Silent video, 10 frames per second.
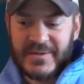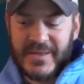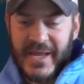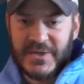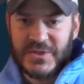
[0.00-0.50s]

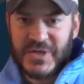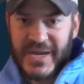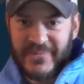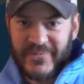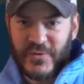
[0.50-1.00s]
that
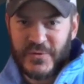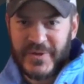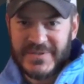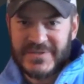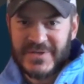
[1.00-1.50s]

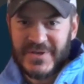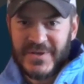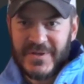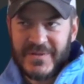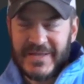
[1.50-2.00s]
shamefulness,
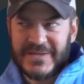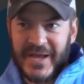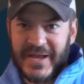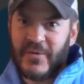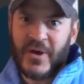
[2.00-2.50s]
that's
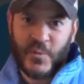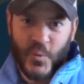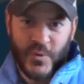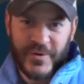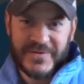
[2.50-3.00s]
kind of
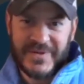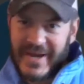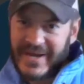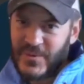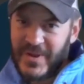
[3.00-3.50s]
unwarranted
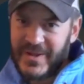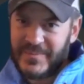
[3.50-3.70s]
anyway,